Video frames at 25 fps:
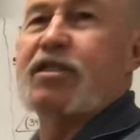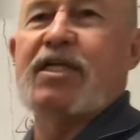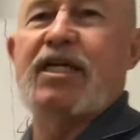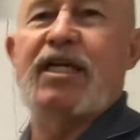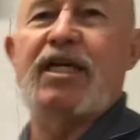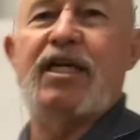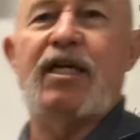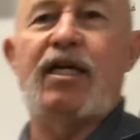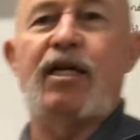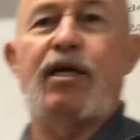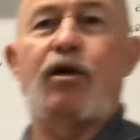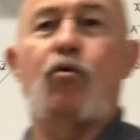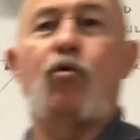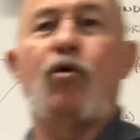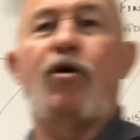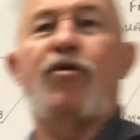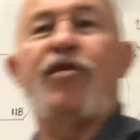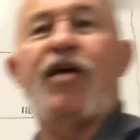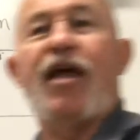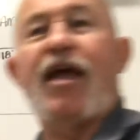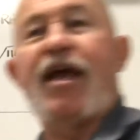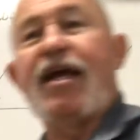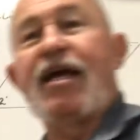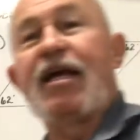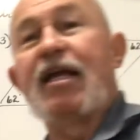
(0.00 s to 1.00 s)
dealing with
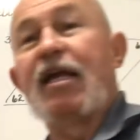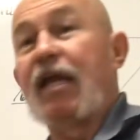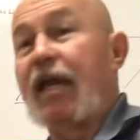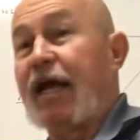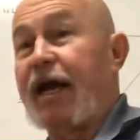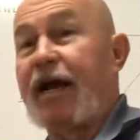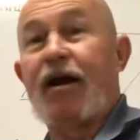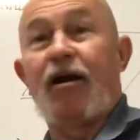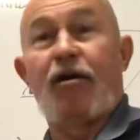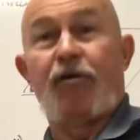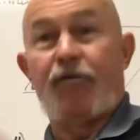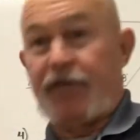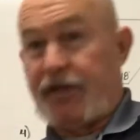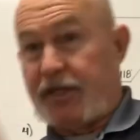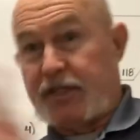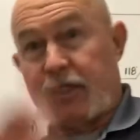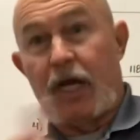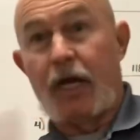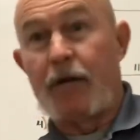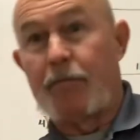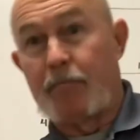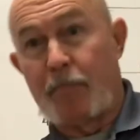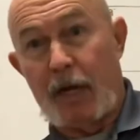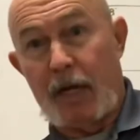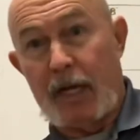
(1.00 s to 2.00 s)
a glare that's
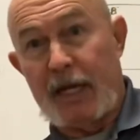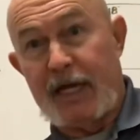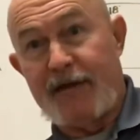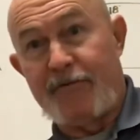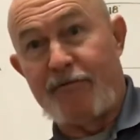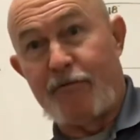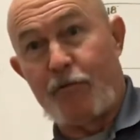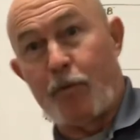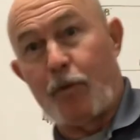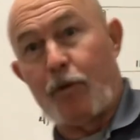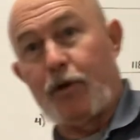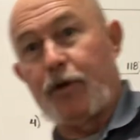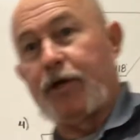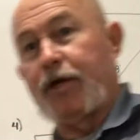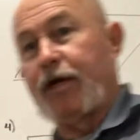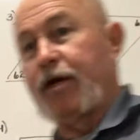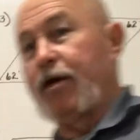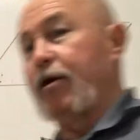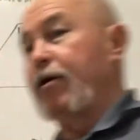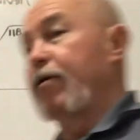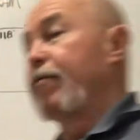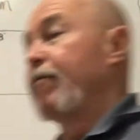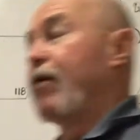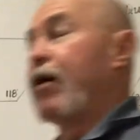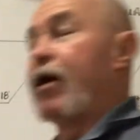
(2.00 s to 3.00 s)
unbelievable
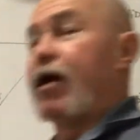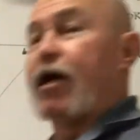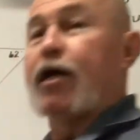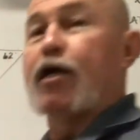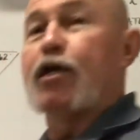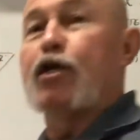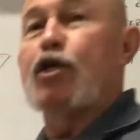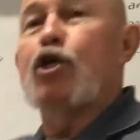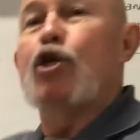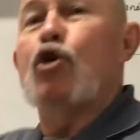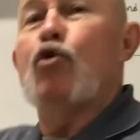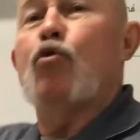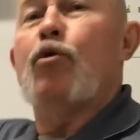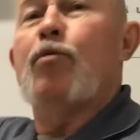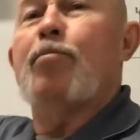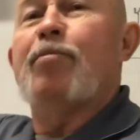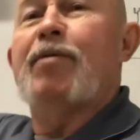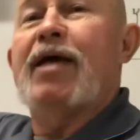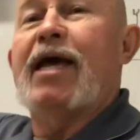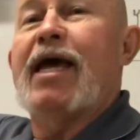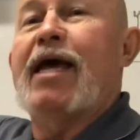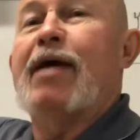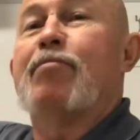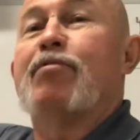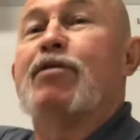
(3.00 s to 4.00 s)
here, you would
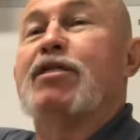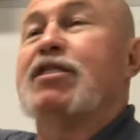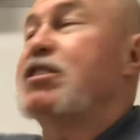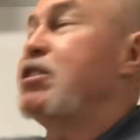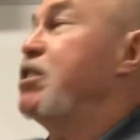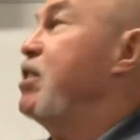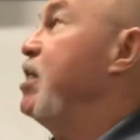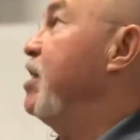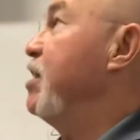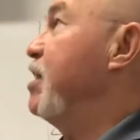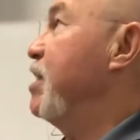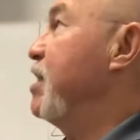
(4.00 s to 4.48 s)
be able to see